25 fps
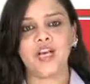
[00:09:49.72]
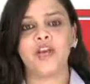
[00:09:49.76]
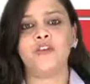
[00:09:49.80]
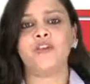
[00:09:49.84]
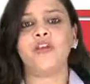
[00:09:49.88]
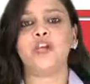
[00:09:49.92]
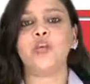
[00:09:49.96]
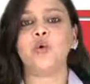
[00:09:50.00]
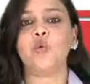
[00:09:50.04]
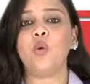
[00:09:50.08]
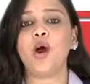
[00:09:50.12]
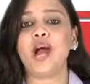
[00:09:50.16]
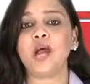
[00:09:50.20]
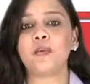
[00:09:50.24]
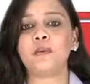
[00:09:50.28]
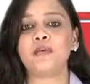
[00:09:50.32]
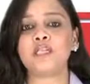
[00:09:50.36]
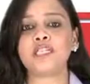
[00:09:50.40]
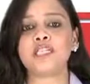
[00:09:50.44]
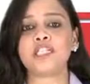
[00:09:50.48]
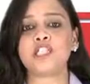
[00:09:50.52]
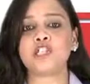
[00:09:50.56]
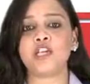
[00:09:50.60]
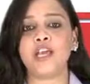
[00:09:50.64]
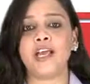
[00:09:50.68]

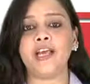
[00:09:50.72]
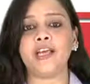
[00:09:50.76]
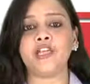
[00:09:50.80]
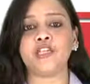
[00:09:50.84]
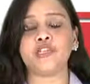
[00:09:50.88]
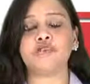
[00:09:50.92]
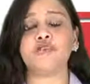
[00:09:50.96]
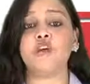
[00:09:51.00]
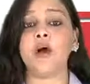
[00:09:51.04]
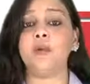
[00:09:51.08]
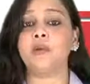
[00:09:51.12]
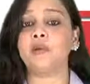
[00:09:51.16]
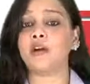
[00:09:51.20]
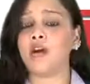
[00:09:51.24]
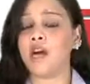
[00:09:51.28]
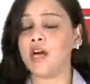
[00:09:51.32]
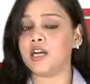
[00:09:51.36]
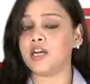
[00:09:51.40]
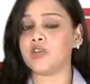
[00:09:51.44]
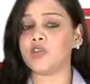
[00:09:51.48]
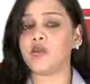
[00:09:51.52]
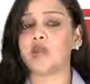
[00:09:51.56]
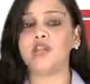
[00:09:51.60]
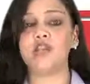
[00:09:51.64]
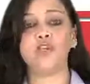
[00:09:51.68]
Requirements change from
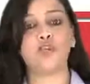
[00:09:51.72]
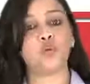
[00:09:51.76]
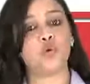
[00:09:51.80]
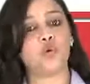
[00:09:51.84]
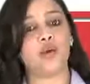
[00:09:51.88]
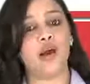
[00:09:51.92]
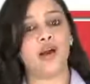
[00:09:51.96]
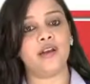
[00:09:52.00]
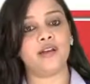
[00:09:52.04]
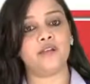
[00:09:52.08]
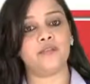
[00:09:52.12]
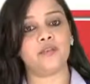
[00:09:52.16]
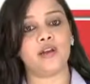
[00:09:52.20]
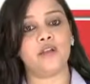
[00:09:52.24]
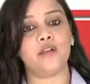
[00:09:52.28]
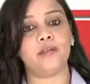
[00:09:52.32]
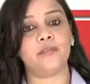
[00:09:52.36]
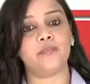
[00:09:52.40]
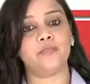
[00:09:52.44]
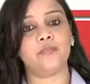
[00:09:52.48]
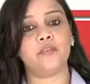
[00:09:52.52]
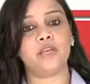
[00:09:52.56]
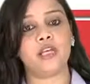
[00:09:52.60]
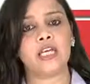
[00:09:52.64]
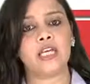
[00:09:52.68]
country to country.
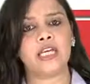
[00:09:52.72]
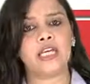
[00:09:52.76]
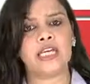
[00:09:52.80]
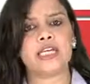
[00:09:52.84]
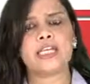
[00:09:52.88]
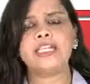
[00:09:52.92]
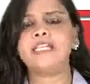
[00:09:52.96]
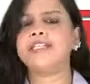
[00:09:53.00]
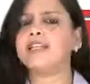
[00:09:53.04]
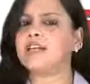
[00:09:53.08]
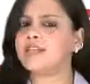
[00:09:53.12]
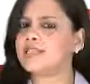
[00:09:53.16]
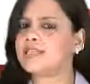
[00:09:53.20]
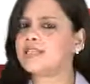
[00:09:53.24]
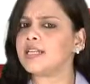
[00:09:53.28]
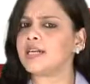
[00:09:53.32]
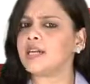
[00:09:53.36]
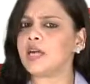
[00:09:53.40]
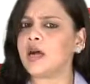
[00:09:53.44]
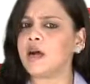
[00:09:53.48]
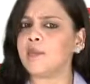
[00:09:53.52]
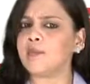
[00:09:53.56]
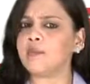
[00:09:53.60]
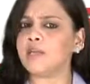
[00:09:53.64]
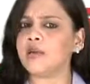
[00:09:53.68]
Does the
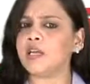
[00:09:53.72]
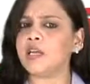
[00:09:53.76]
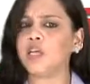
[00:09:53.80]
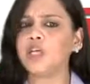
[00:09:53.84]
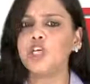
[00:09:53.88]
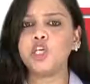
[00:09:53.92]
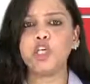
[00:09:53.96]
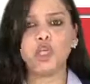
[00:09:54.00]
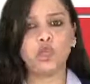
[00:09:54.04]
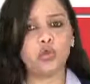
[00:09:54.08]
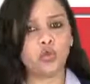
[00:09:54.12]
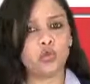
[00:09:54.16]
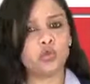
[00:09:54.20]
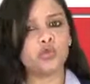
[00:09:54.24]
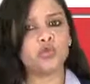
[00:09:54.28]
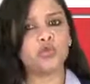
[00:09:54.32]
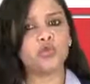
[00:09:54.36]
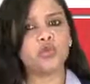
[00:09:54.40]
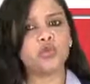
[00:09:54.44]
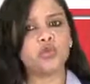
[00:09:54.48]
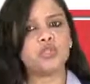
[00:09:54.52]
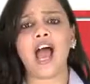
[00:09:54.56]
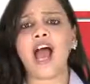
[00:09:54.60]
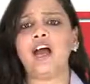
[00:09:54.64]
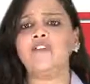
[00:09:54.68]
company you
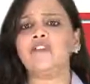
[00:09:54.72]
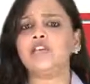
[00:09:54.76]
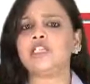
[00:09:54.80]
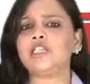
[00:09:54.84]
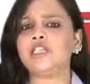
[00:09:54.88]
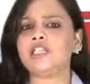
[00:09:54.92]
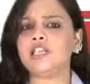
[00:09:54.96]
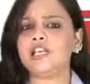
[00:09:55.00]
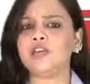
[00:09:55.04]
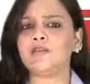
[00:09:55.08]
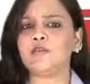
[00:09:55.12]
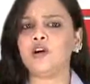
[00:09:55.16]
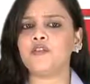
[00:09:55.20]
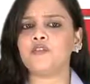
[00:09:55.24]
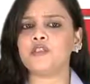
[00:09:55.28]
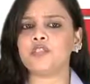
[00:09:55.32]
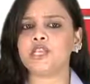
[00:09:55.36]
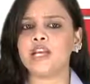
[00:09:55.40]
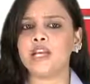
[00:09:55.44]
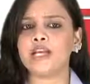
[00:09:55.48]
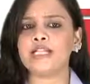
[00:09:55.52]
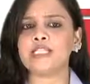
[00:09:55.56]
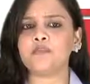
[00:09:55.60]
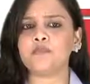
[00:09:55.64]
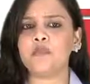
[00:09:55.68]
choose have a team of
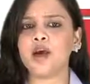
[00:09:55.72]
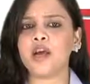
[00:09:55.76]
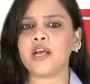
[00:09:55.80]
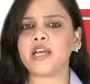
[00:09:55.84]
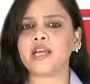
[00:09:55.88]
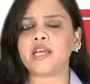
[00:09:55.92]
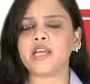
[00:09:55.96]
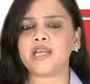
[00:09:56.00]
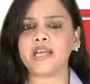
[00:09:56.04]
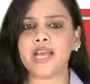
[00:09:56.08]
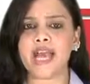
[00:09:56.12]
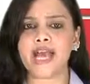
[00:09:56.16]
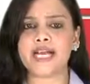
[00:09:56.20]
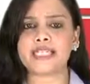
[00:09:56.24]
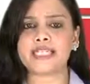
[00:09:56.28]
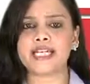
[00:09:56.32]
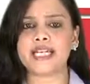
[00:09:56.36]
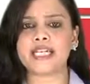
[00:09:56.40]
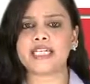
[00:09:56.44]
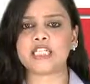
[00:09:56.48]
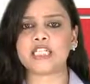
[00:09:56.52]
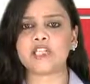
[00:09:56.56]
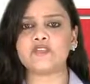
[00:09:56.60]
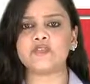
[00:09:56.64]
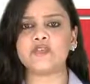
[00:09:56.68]
sales marketing
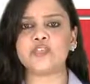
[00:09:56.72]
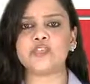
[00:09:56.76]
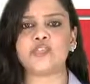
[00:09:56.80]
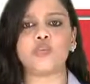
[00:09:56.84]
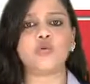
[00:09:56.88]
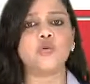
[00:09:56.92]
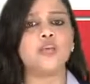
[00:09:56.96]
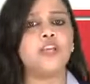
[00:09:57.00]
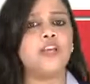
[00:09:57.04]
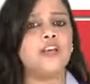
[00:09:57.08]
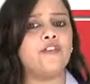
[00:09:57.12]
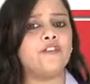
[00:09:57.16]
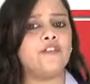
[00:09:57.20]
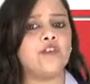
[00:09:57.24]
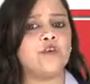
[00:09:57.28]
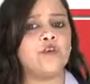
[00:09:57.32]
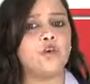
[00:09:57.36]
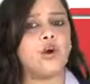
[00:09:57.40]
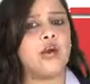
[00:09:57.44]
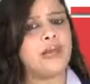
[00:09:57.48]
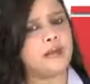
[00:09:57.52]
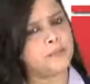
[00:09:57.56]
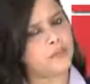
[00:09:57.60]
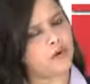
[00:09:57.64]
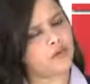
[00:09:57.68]
executives to give you
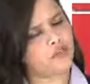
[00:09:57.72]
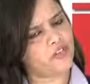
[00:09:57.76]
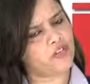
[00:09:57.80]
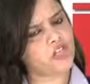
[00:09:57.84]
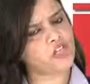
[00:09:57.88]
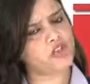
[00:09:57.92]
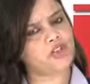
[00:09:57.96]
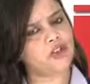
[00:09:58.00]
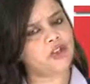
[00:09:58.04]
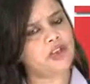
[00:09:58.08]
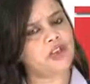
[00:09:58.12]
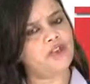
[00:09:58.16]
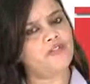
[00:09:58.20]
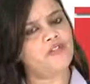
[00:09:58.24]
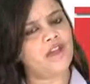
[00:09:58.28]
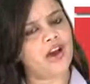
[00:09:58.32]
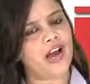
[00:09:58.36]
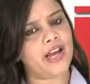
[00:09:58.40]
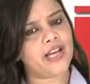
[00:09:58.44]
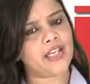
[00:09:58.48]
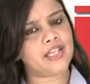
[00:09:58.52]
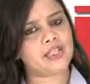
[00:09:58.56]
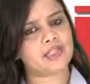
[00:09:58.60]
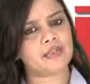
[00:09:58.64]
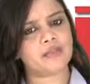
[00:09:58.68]
and professional
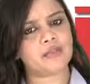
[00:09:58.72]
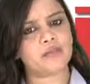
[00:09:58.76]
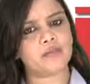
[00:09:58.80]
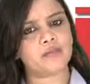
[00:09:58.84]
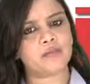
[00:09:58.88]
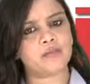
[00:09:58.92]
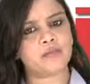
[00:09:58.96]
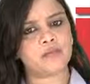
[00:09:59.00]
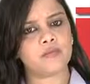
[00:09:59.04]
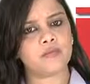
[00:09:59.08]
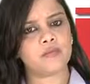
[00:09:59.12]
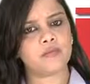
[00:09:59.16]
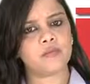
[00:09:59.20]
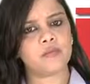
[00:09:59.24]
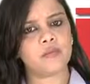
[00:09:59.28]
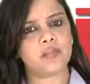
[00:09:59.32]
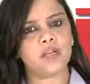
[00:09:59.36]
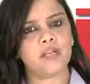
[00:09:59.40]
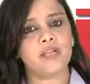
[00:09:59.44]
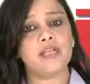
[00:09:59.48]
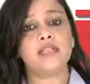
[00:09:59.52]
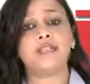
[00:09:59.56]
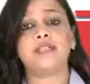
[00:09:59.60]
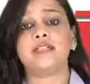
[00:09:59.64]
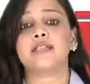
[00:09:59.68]
advice?
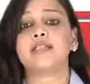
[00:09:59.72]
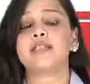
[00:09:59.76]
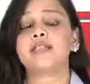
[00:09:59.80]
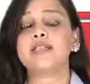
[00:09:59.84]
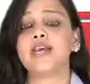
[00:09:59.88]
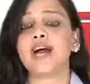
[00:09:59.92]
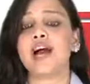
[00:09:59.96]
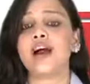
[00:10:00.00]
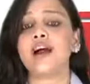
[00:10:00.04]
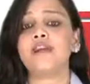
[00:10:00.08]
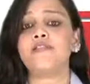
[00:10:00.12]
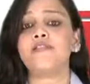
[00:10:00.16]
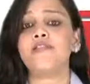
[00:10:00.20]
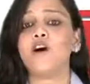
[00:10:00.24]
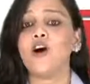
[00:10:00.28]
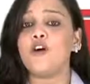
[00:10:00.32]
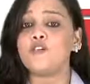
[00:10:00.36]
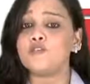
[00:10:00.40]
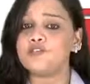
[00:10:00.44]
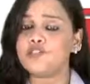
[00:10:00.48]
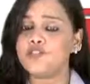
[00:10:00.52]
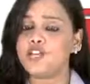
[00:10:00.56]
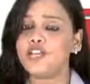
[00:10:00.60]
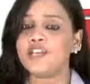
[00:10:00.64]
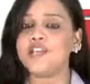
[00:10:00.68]
The staff
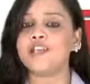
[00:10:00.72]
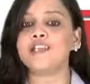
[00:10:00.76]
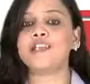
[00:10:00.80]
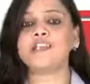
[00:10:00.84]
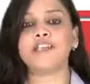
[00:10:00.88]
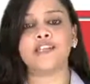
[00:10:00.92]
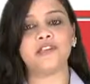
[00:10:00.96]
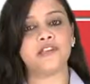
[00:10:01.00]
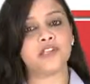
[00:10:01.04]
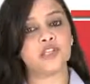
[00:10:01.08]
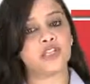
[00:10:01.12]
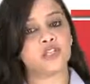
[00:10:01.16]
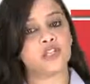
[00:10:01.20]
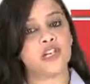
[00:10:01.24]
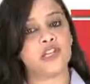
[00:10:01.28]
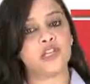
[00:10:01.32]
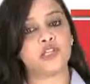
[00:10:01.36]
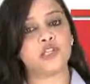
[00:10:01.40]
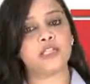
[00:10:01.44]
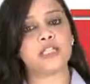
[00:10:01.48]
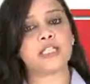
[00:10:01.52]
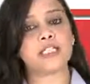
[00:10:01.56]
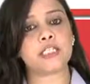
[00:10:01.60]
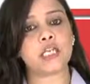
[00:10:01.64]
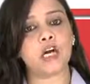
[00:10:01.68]
of Genius
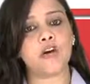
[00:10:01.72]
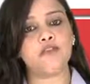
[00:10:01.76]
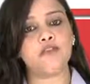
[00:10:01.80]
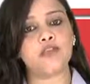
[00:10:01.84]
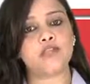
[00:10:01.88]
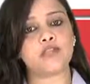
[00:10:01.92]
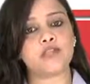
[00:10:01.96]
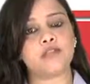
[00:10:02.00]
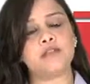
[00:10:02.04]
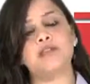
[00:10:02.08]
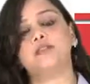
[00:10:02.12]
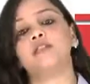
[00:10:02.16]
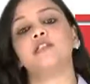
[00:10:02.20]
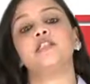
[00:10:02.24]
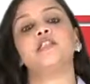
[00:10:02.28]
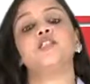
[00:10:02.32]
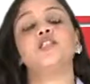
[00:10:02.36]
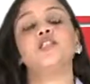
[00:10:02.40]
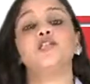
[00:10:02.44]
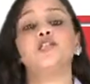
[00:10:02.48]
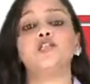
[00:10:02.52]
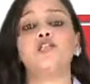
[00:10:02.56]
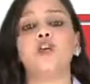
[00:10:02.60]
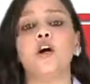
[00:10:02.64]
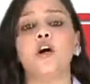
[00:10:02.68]
Attestation Services is
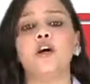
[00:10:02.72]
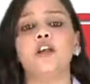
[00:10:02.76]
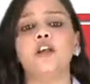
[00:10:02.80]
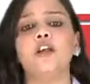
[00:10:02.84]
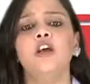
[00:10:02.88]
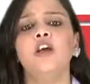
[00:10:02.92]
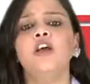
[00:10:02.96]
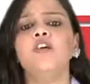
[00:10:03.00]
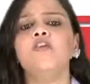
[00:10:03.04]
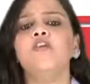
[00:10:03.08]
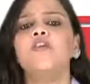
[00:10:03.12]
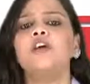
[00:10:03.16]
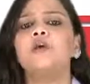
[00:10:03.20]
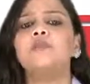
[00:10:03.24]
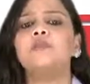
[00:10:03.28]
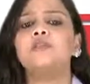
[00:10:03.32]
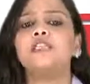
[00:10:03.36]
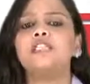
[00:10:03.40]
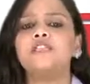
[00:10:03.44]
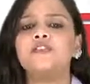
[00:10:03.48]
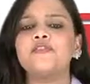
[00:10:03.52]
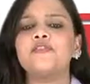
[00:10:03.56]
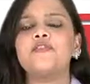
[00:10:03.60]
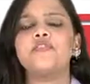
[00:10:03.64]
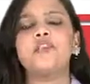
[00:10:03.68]
drawn from
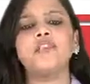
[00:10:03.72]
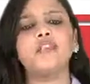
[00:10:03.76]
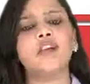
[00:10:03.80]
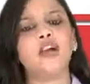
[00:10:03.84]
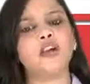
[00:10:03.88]
different